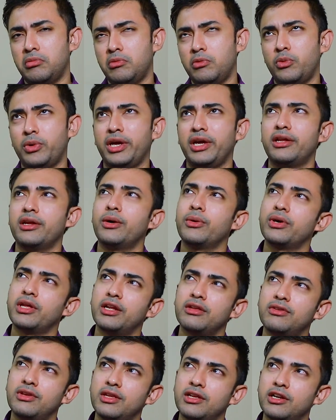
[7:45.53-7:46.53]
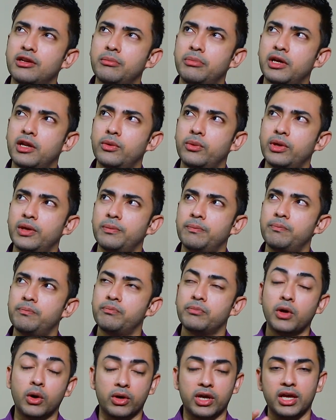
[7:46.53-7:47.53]
wait, how can I say that in a better way?
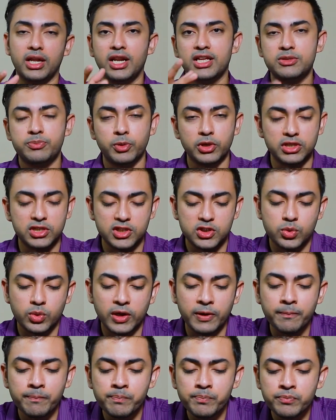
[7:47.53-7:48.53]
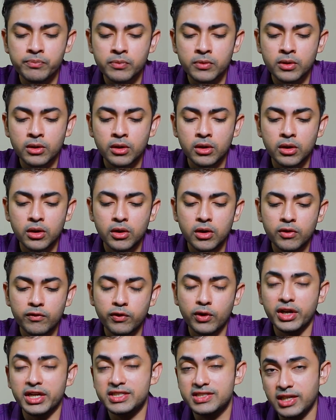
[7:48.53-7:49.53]
Okay, let's put it this way.
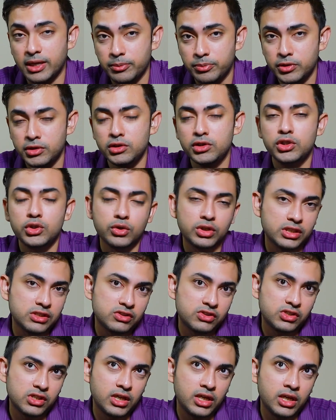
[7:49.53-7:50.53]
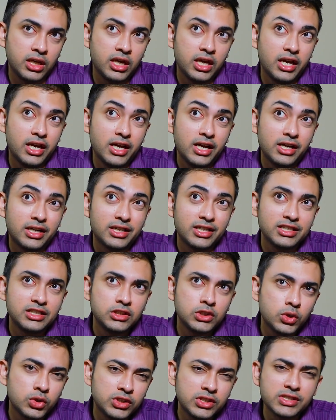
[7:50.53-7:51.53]
For example, you can say, I
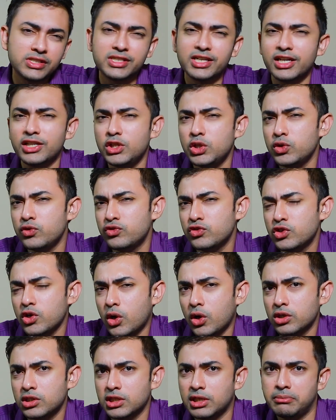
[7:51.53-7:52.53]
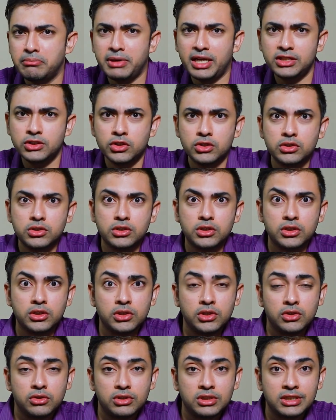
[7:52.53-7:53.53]
noticed that you've got a Manchester
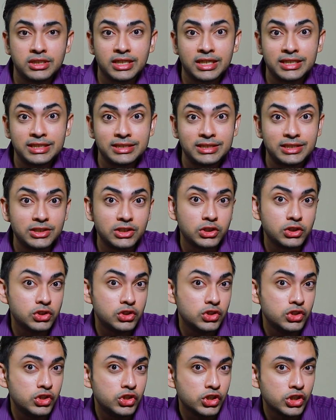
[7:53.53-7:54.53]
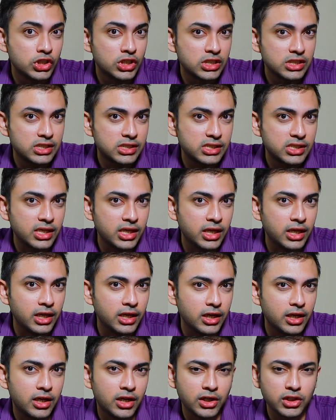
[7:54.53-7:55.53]
United jersey.
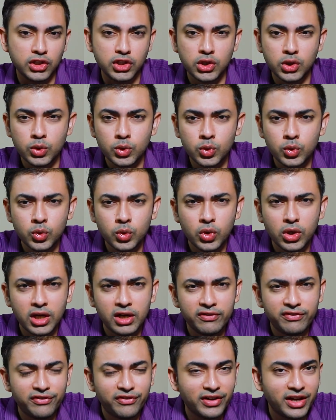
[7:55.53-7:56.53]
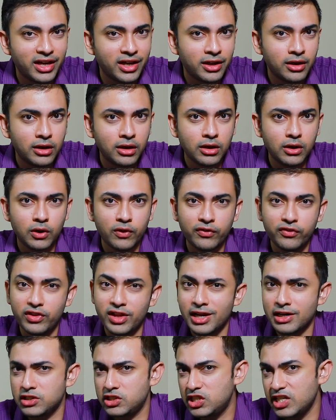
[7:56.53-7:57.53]
Are you a fan of
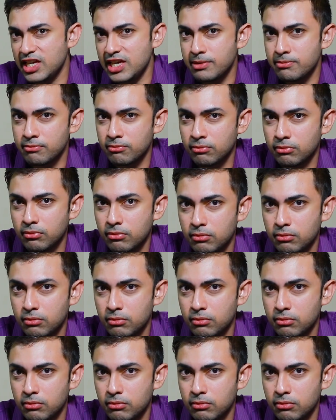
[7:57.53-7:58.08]
their team?